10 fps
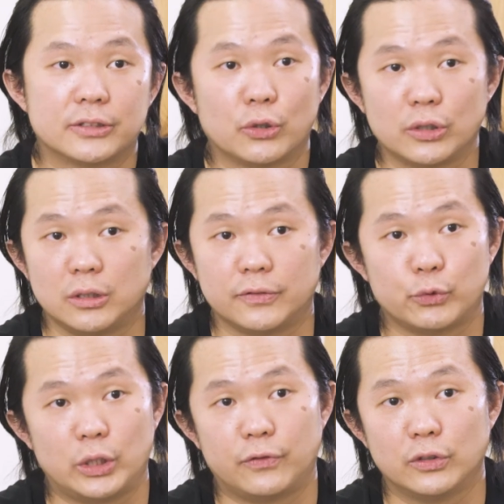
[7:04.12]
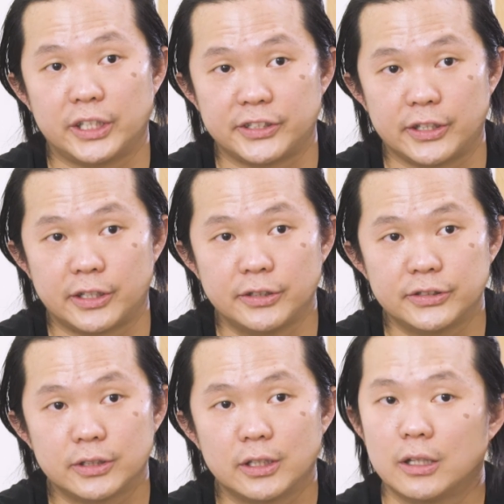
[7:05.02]
a total of 24 data
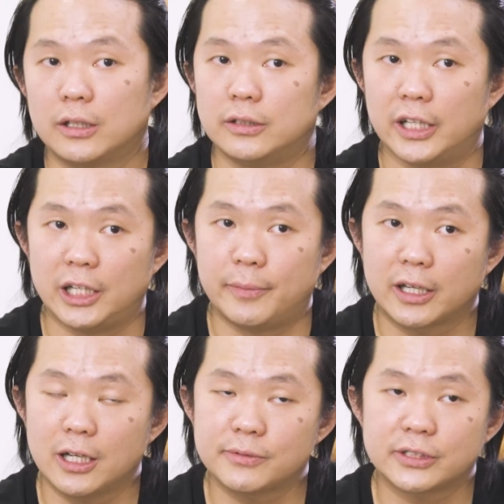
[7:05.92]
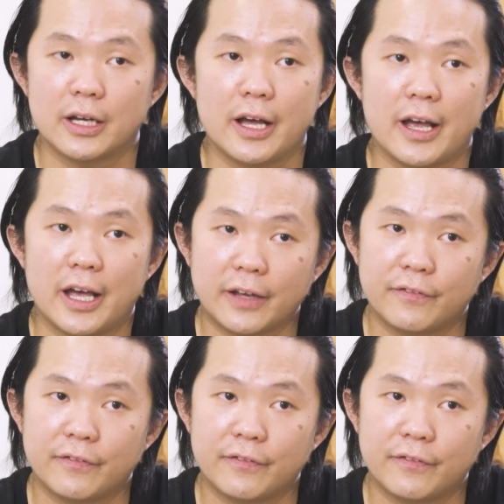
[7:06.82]
centers, daily backups, hack